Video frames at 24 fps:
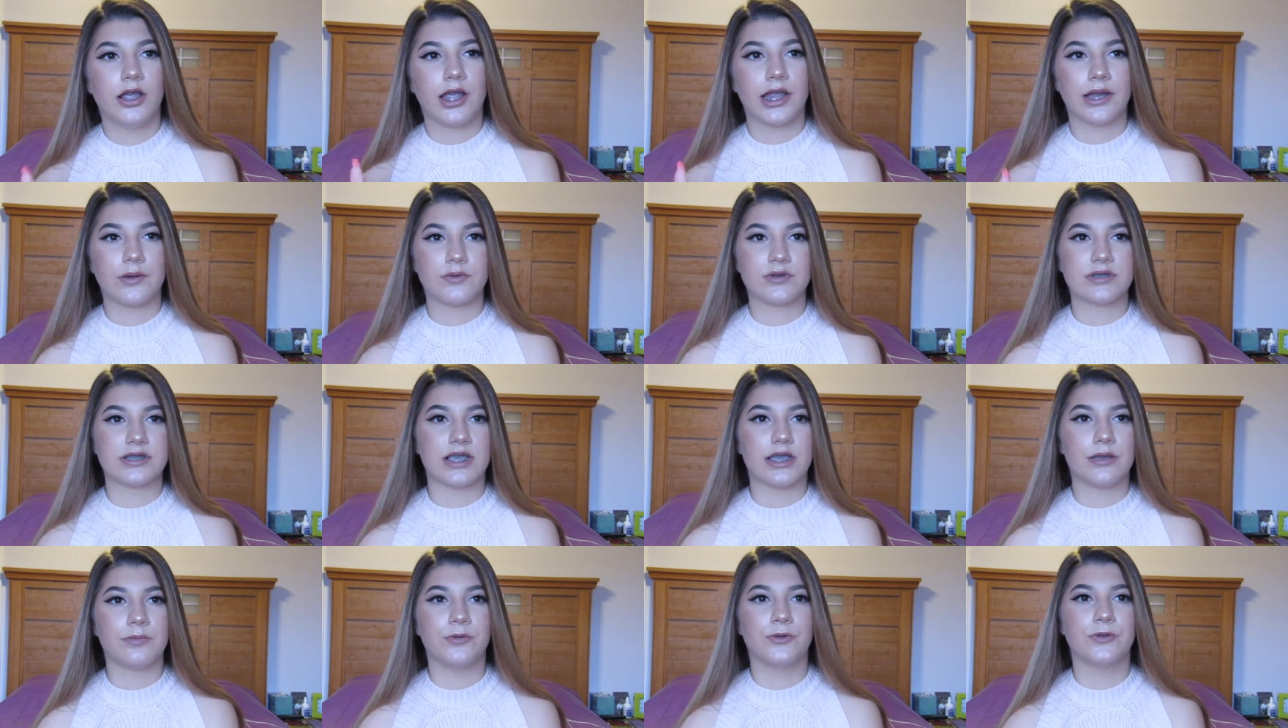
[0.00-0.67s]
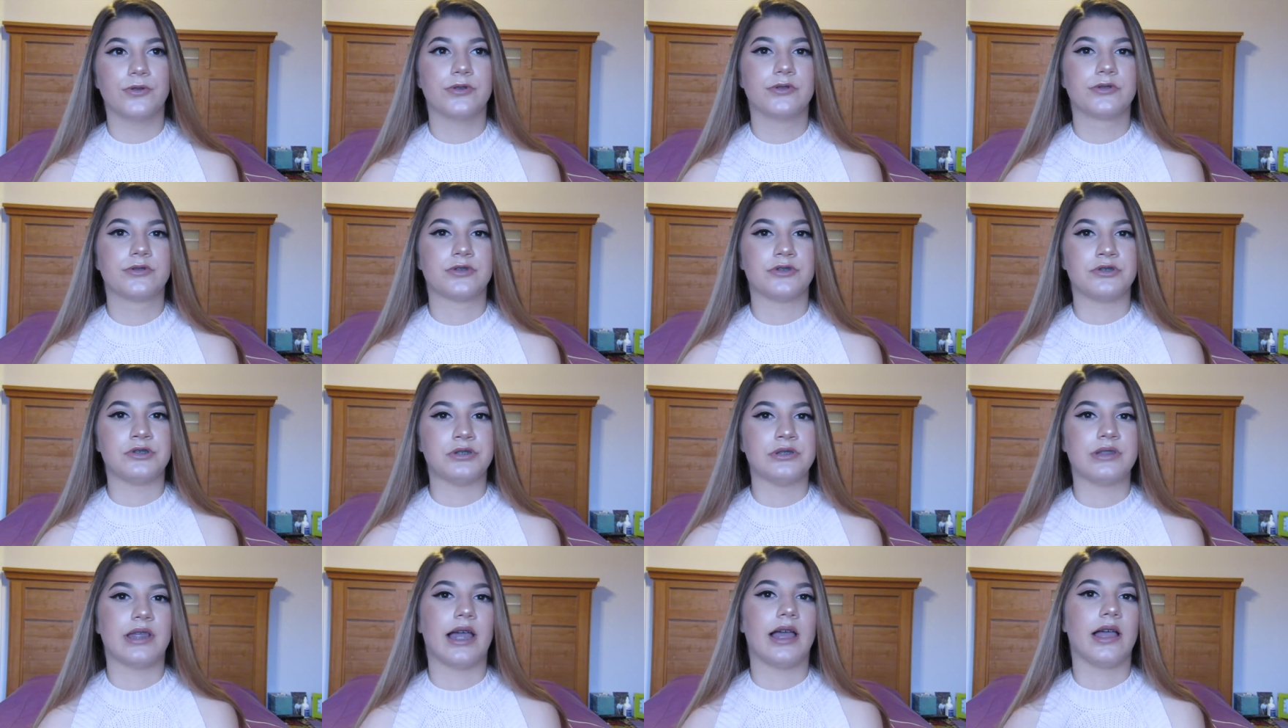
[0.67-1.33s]
and was able to
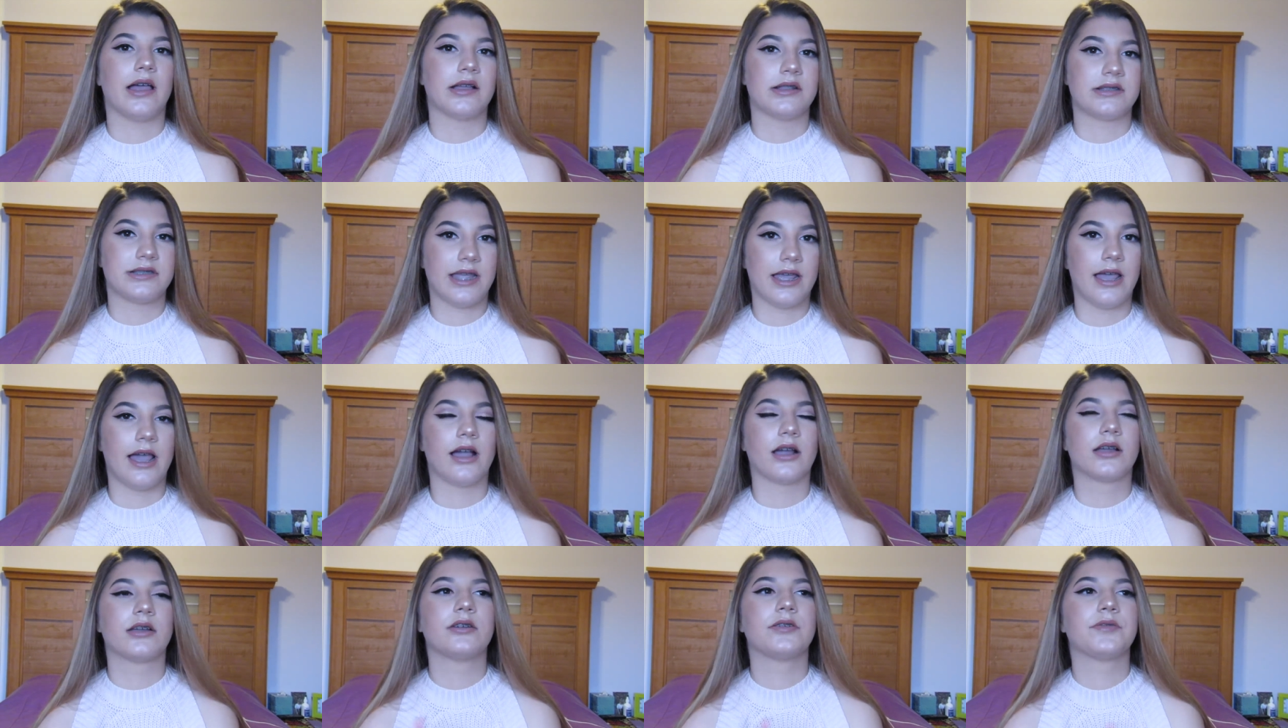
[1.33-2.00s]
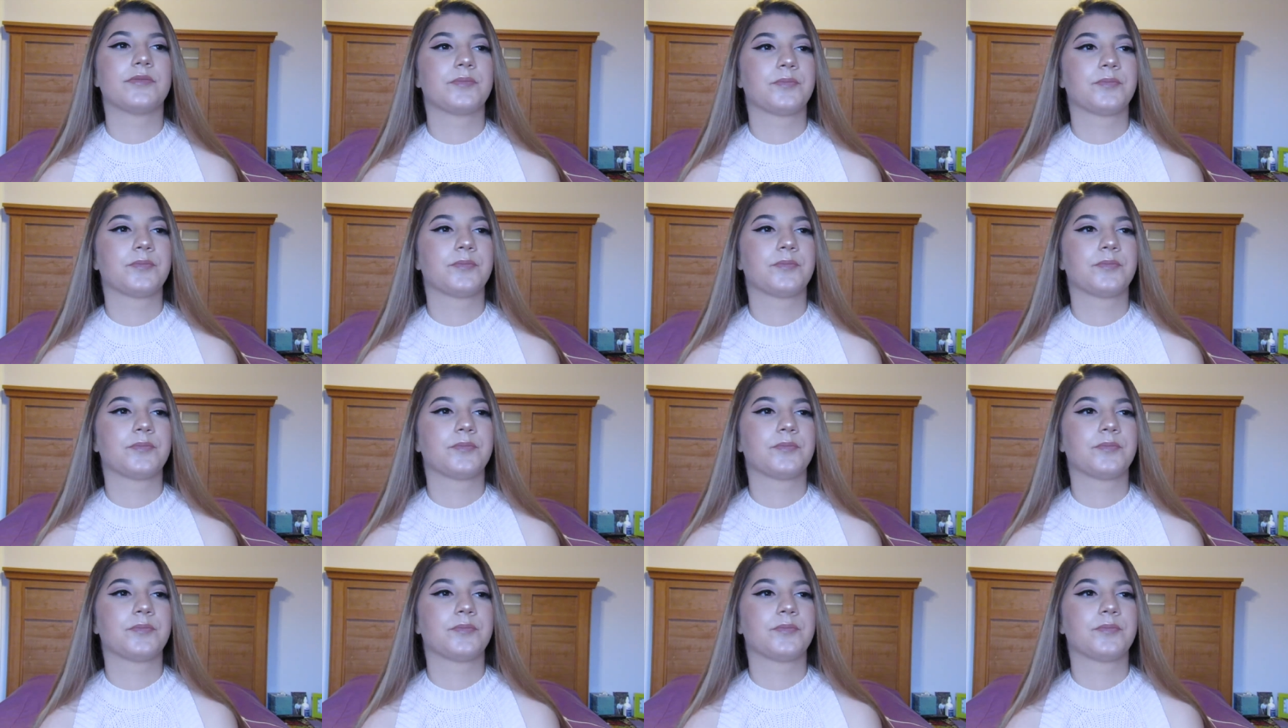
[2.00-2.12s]
do that attack.